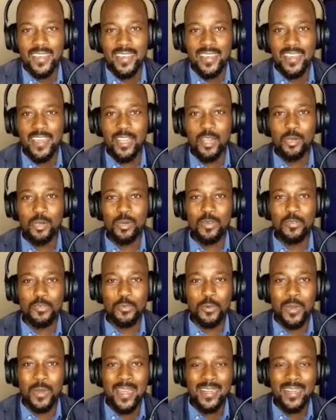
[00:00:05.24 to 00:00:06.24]
Hello,
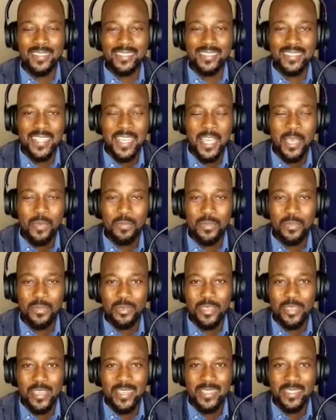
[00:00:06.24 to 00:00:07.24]
everyone. Happy New
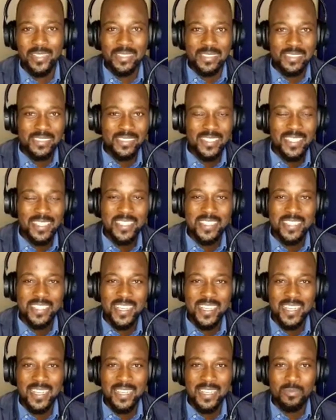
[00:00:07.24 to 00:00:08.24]
Year. It's
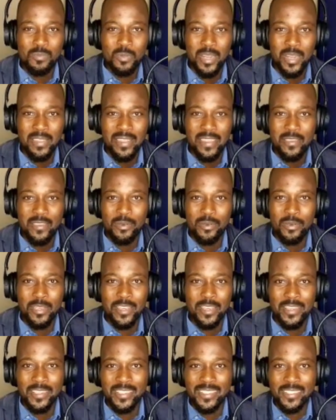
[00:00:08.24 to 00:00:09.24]
a brand new
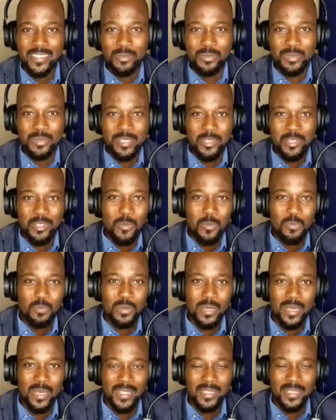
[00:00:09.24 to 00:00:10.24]
year. We hope
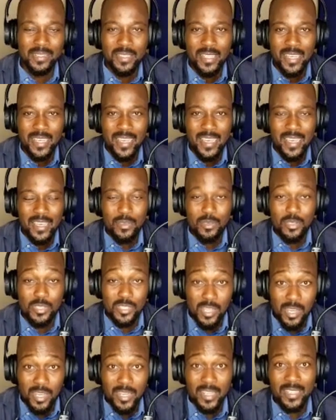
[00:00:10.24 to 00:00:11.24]
you're
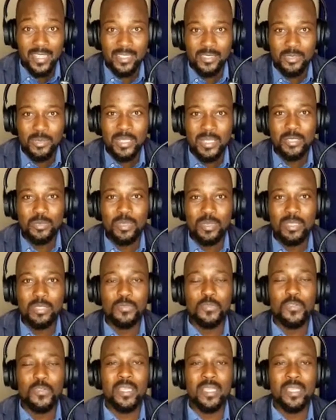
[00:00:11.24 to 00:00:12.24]
starting the
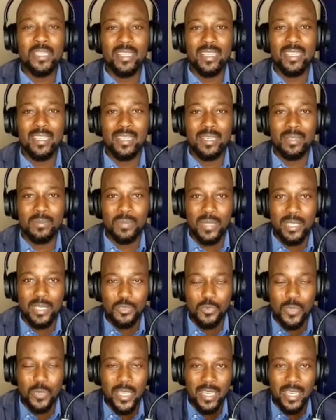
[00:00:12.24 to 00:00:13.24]
2023 in the
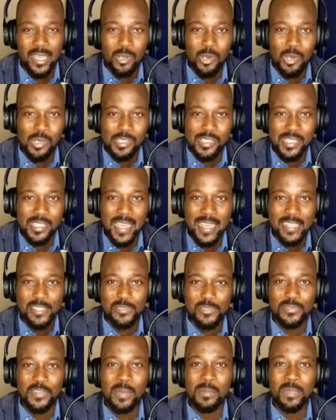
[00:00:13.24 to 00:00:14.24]
best way alongside
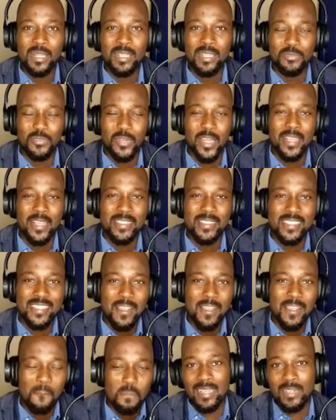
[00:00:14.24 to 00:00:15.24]
your family and
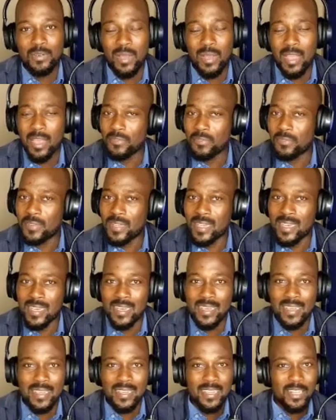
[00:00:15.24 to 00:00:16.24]
friends. We have
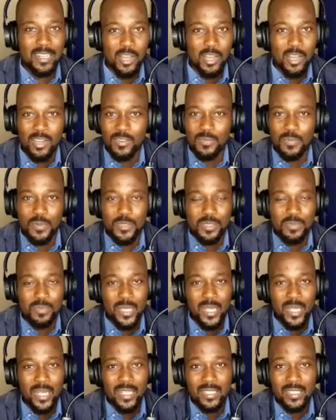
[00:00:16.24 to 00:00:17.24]
a lot of
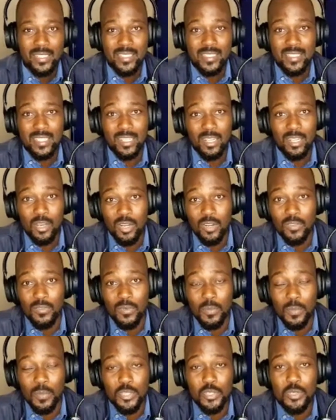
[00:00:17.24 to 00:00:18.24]
possibilities, a lot of
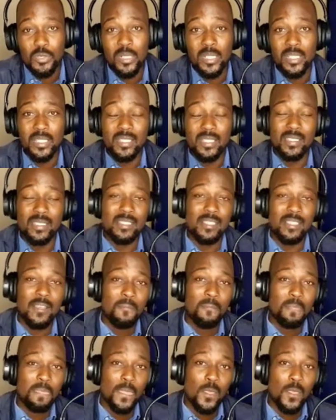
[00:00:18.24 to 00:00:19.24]
opportunities
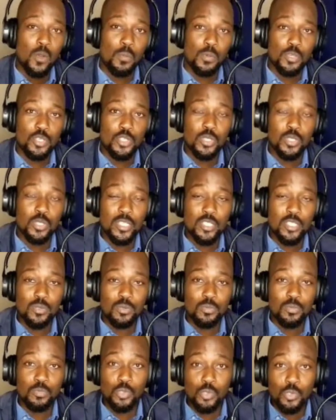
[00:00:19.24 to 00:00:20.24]

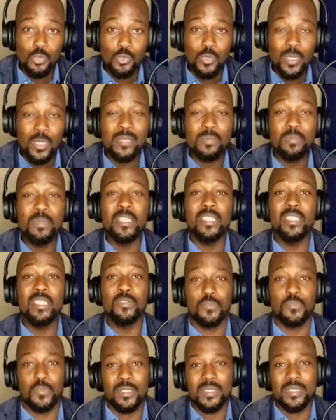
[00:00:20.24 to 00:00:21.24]
to do and be
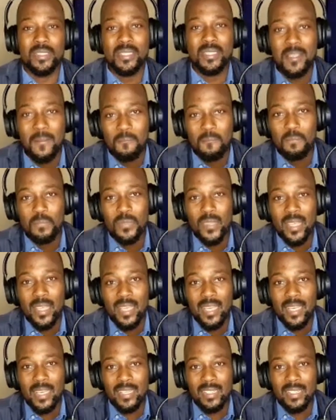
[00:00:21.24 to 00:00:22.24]
different,
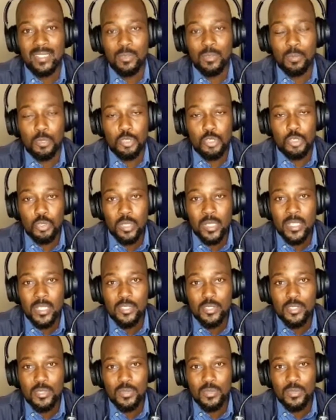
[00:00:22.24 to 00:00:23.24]

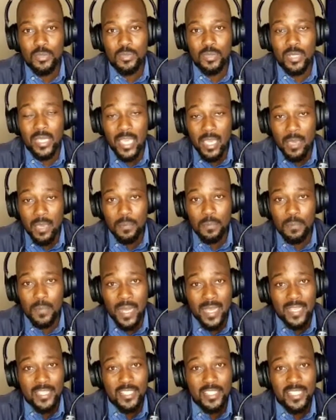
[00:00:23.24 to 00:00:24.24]
opportunities to keep
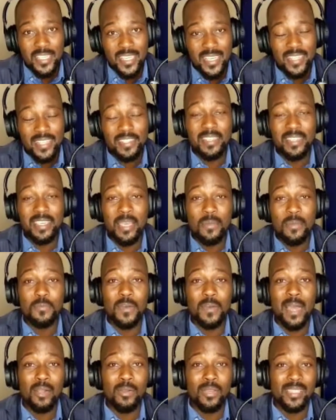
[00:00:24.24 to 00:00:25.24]
punching and keep
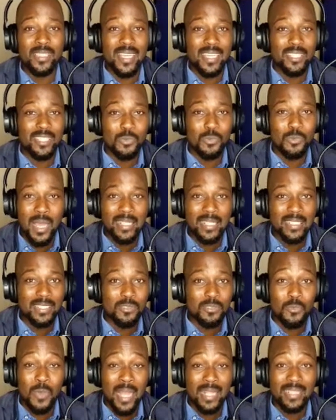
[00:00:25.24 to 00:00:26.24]
following that
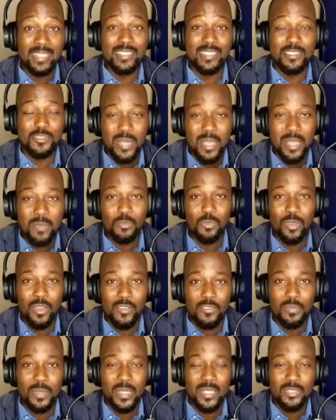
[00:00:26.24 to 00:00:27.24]
wildest dream we
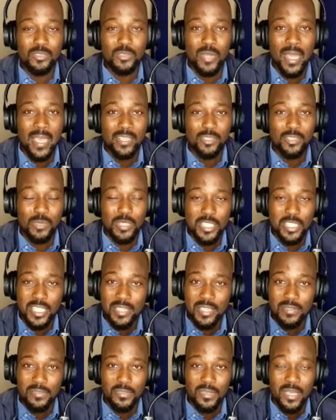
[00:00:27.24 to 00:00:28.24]
have been trying to
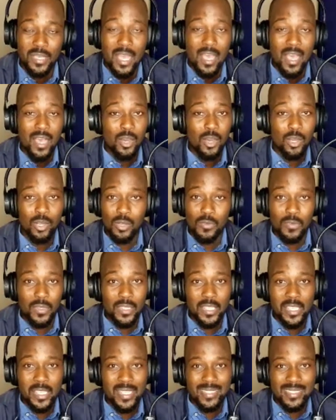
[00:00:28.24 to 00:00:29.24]
achieve all over
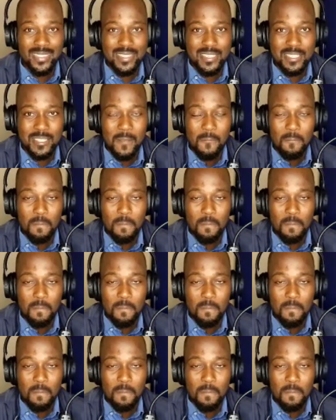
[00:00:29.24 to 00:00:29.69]
the years.